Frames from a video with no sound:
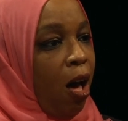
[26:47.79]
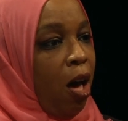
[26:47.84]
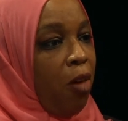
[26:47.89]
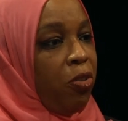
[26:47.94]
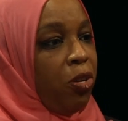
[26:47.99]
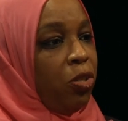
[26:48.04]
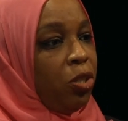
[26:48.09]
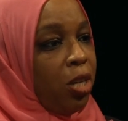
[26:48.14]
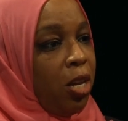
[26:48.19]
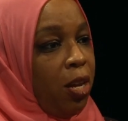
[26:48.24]

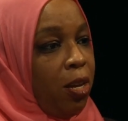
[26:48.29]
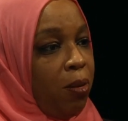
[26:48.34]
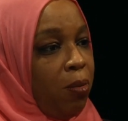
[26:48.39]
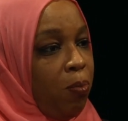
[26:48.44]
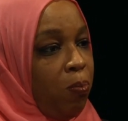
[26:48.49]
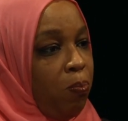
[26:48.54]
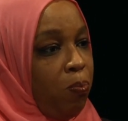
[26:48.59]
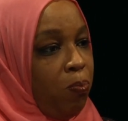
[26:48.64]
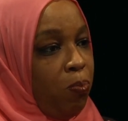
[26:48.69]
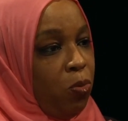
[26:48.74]
others
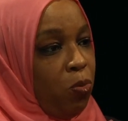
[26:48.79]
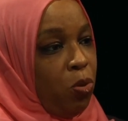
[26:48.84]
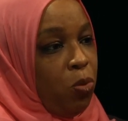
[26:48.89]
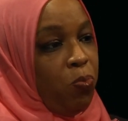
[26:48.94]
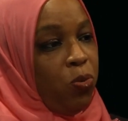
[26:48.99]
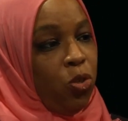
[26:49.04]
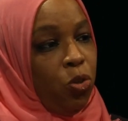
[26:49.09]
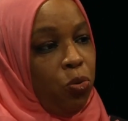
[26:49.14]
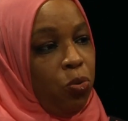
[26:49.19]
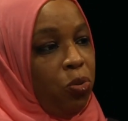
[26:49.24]
can
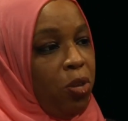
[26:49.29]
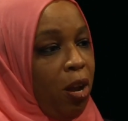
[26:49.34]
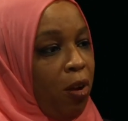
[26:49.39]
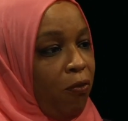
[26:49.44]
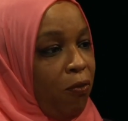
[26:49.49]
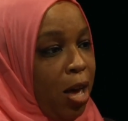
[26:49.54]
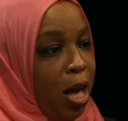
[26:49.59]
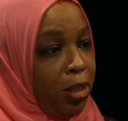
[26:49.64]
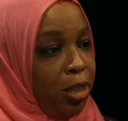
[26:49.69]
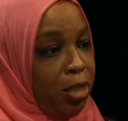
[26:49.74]
do their
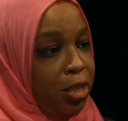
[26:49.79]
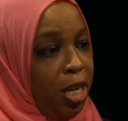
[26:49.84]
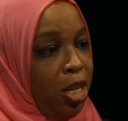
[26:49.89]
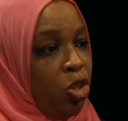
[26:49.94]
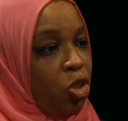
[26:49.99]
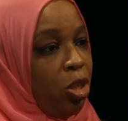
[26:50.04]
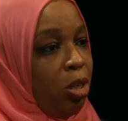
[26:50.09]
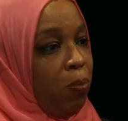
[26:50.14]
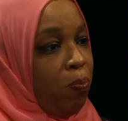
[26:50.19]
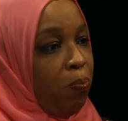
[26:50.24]

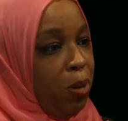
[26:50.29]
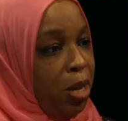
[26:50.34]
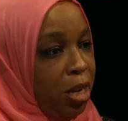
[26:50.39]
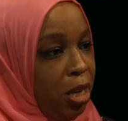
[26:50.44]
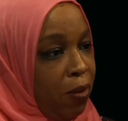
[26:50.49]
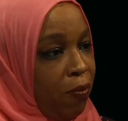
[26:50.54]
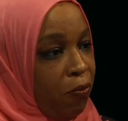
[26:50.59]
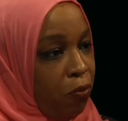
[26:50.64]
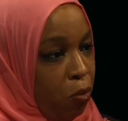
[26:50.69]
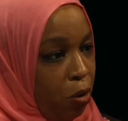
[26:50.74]
validation and
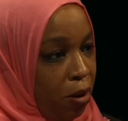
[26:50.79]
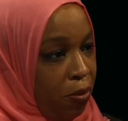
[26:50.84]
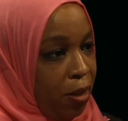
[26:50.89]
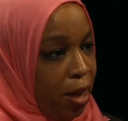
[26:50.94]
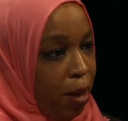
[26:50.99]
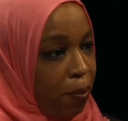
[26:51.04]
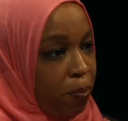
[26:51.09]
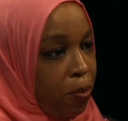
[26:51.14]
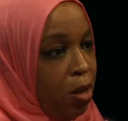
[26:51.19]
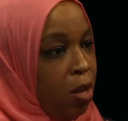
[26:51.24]
bidding for
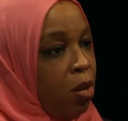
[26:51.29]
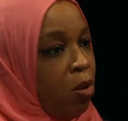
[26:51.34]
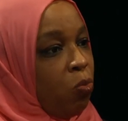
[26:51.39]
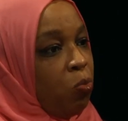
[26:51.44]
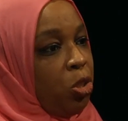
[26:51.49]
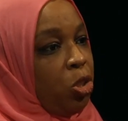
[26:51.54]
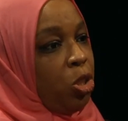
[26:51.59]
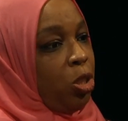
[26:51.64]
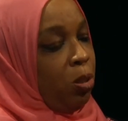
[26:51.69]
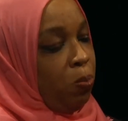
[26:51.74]
them,
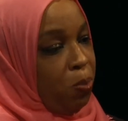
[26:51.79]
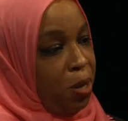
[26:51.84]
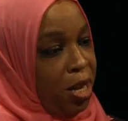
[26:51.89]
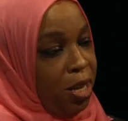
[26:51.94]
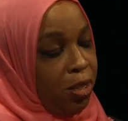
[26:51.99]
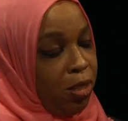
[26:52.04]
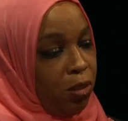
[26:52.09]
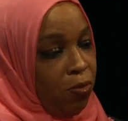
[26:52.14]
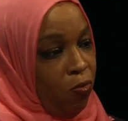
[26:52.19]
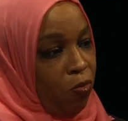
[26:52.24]
which
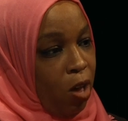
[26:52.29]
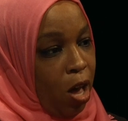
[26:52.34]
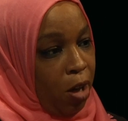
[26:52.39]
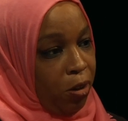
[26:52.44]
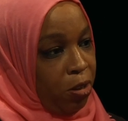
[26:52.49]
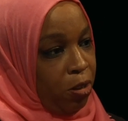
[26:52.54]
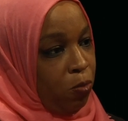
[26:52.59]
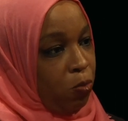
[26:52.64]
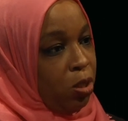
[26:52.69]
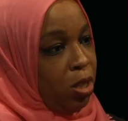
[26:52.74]
speaks
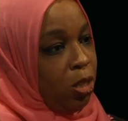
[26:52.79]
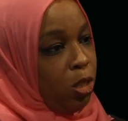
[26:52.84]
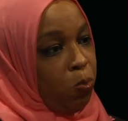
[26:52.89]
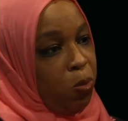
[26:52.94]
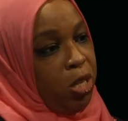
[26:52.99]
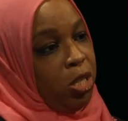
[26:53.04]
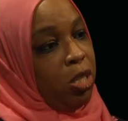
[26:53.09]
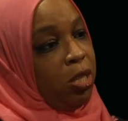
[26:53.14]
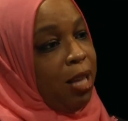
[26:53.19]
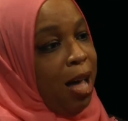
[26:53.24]
volumes and
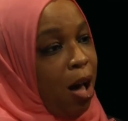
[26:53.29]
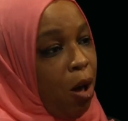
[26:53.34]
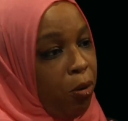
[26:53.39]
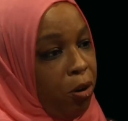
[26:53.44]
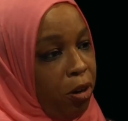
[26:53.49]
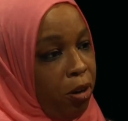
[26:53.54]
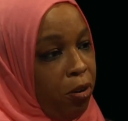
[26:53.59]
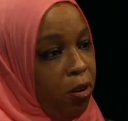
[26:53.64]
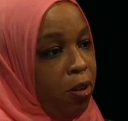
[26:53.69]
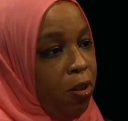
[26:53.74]
speaks
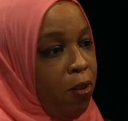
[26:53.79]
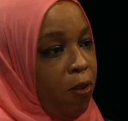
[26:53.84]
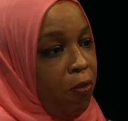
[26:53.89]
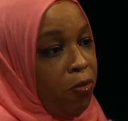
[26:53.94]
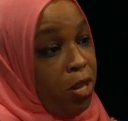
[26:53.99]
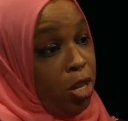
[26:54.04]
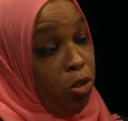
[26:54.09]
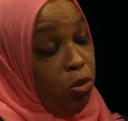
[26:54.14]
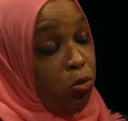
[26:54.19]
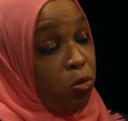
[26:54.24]
louder
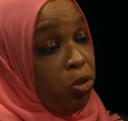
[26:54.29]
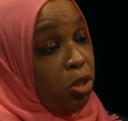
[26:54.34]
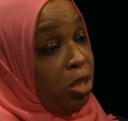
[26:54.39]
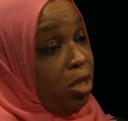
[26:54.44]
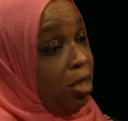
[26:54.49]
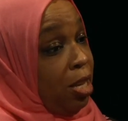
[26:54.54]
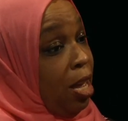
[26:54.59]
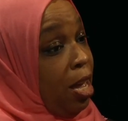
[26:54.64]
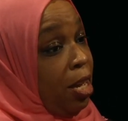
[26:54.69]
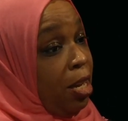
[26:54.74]
than you just
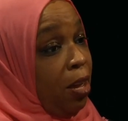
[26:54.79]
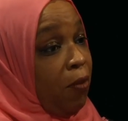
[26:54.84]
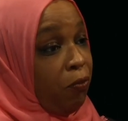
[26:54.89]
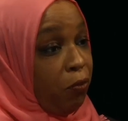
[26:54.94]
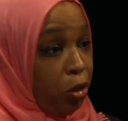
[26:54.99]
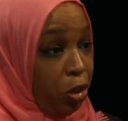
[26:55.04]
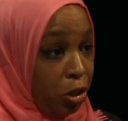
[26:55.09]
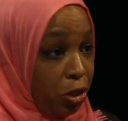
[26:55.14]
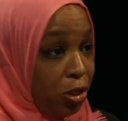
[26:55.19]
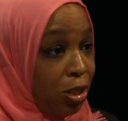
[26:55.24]
saying it
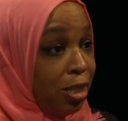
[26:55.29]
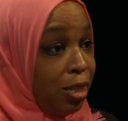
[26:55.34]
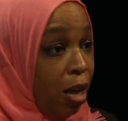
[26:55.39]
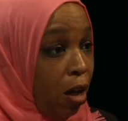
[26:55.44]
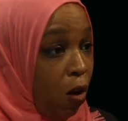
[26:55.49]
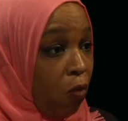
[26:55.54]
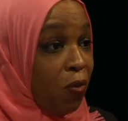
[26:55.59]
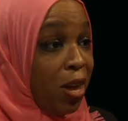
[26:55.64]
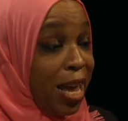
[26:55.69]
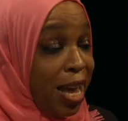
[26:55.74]
for
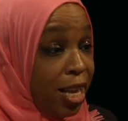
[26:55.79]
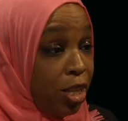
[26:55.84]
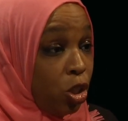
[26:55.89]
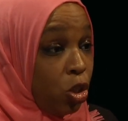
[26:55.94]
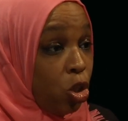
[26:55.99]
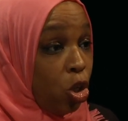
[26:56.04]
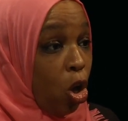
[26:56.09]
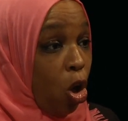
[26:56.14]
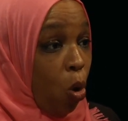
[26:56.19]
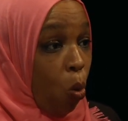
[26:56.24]
yourself.
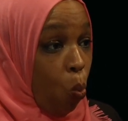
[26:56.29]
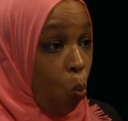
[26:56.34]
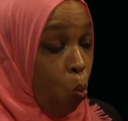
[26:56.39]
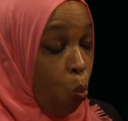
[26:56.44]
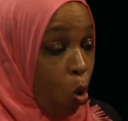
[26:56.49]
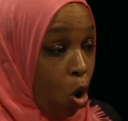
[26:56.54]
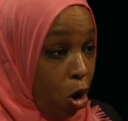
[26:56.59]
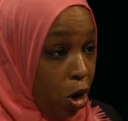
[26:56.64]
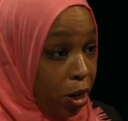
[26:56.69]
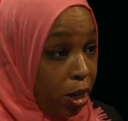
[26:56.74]
It's
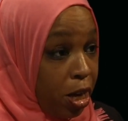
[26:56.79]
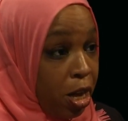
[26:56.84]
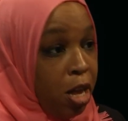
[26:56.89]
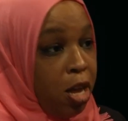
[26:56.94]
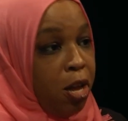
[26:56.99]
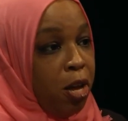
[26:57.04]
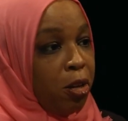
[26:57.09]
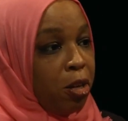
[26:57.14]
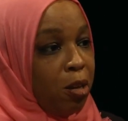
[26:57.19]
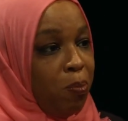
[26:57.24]
work.
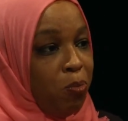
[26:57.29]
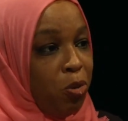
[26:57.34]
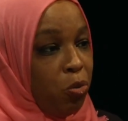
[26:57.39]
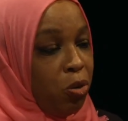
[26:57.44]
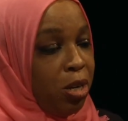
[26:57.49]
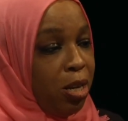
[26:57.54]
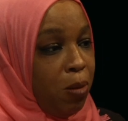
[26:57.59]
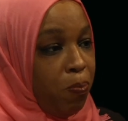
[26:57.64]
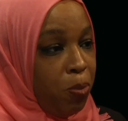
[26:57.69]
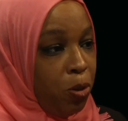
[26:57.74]

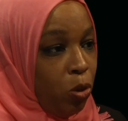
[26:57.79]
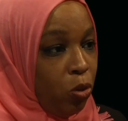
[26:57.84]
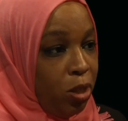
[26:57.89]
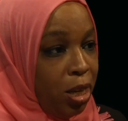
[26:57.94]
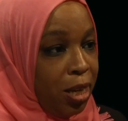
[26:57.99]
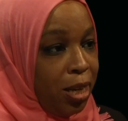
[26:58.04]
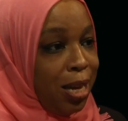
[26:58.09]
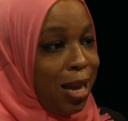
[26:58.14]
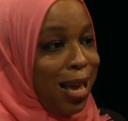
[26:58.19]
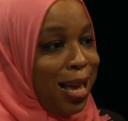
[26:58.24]
Community
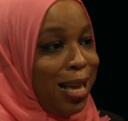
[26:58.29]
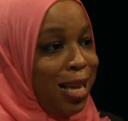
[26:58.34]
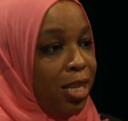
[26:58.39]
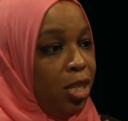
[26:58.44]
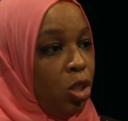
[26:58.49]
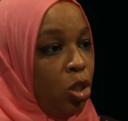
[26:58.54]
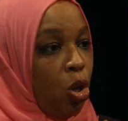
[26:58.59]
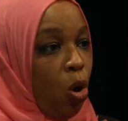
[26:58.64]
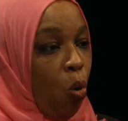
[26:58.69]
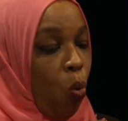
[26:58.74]
building
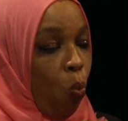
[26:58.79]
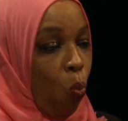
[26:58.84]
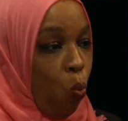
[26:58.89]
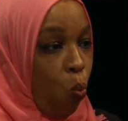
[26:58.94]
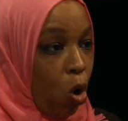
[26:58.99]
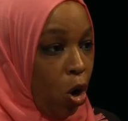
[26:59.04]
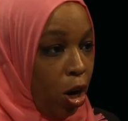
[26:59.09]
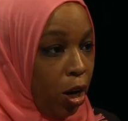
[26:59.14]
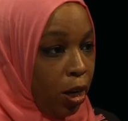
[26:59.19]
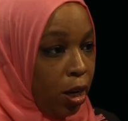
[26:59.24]
is
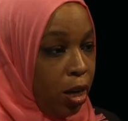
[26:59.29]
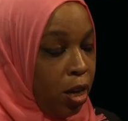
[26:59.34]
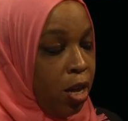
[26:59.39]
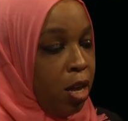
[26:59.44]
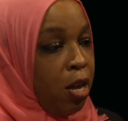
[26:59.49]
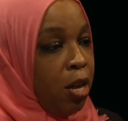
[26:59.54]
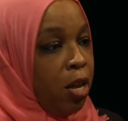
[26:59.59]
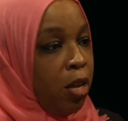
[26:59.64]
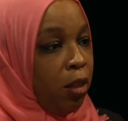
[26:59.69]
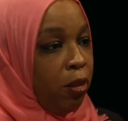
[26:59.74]
work
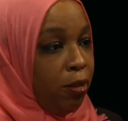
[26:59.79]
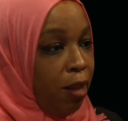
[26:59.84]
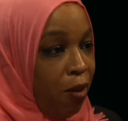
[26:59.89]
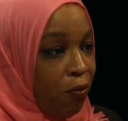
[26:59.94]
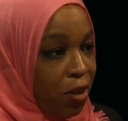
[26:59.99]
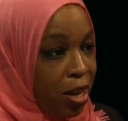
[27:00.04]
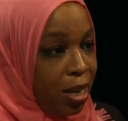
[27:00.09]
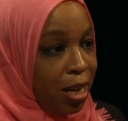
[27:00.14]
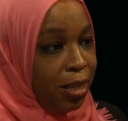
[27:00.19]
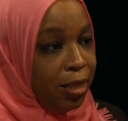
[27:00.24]

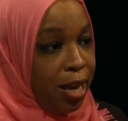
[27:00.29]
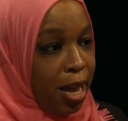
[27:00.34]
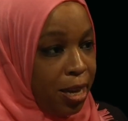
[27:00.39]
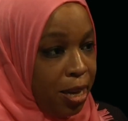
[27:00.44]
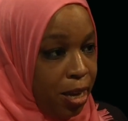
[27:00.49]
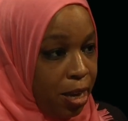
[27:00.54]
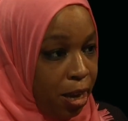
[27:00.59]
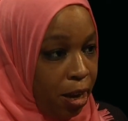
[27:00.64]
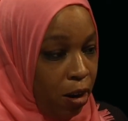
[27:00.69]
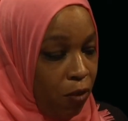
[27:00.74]
loving and
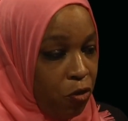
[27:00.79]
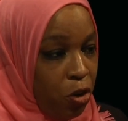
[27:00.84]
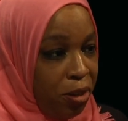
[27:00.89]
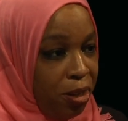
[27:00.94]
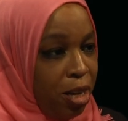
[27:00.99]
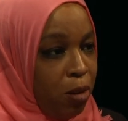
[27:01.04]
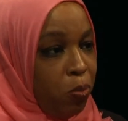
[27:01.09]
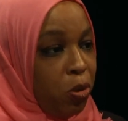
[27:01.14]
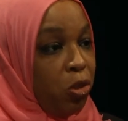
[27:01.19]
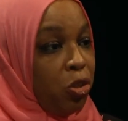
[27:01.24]
taking care of your
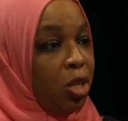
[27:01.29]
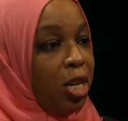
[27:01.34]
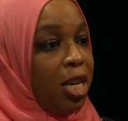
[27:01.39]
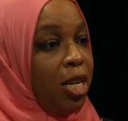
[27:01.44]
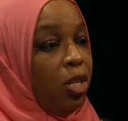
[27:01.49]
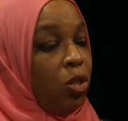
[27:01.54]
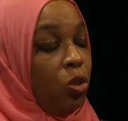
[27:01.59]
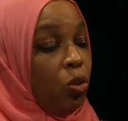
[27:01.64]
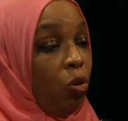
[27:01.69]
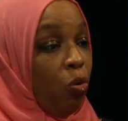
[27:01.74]
neighbors
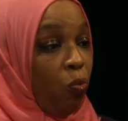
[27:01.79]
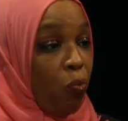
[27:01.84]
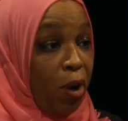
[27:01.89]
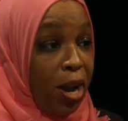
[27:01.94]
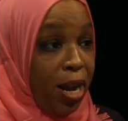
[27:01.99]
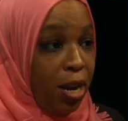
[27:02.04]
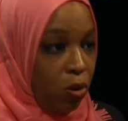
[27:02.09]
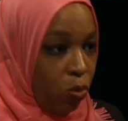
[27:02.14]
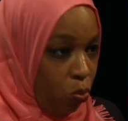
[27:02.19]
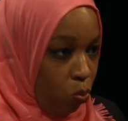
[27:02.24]
is
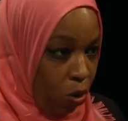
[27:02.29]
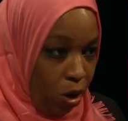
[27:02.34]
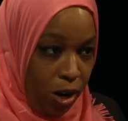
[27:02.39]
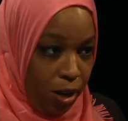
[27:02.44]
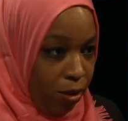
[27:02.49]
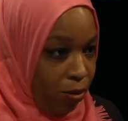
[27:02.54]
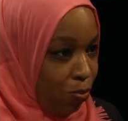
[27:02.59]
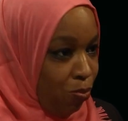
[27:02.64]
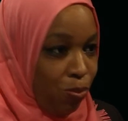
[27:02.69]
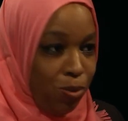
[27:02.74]
great work.
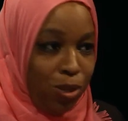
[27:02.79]
Sure.